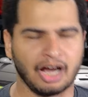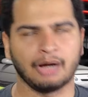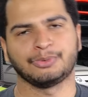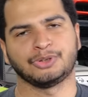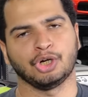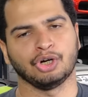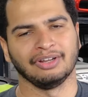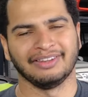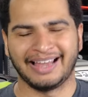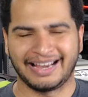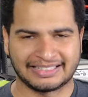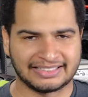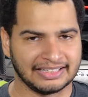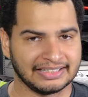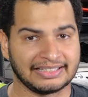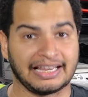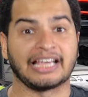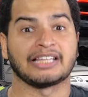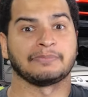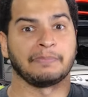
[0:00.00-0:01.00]
Now, I'm sure
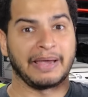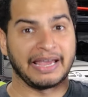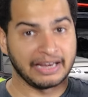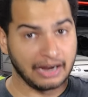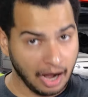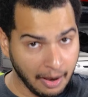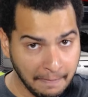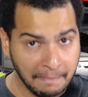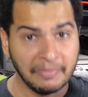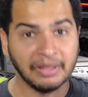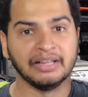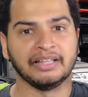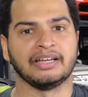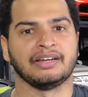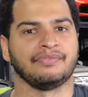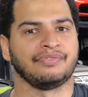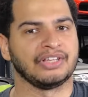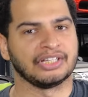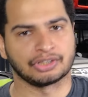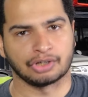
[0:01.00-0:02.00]
Lexus has made a
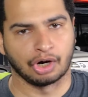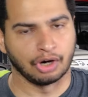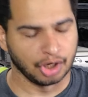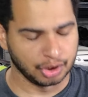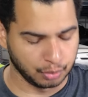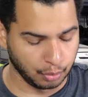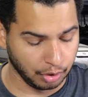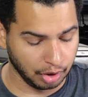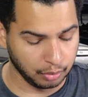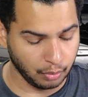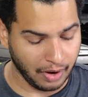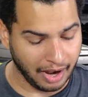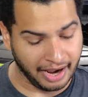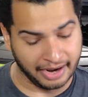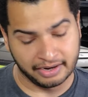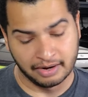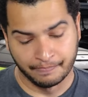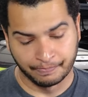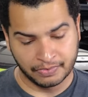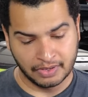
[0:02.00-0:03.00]
million of these cars
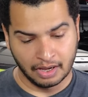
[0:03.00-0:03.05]
worldwide.